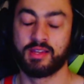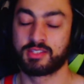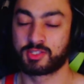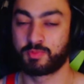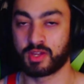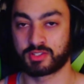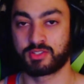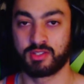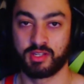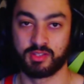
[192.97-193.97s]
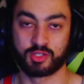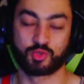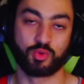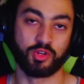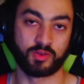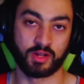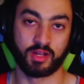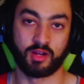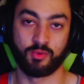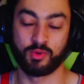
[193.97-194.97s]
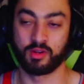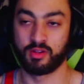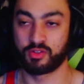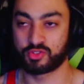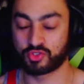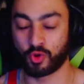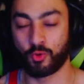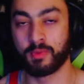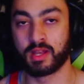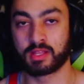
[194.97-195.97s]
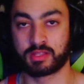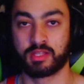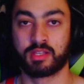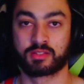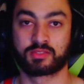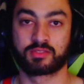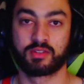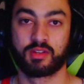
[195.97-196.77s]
especially in this world right now where there's so many things